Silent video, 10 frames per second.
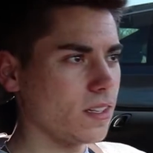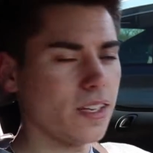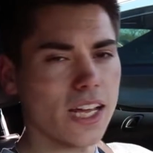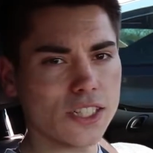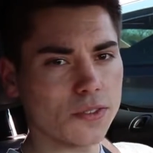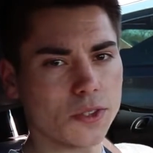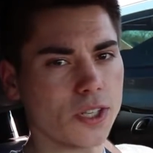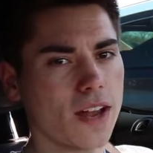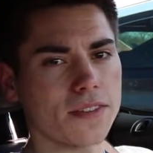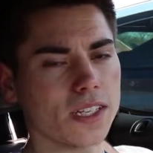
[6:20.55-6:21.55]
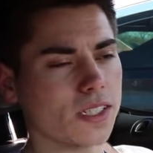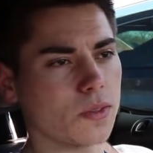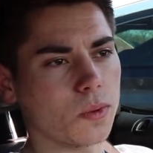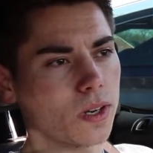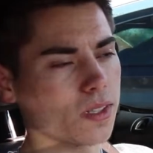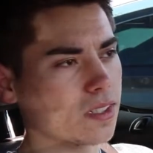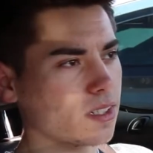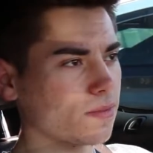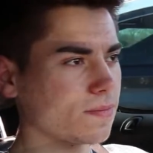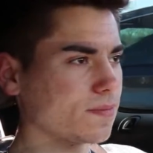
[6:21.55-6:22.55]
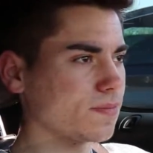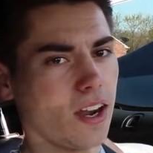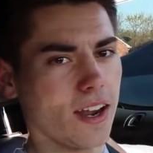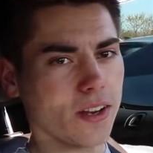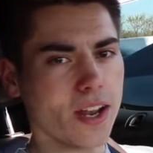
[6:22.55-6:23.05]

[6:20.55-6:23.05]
Nashville traffic is the worst. Alright,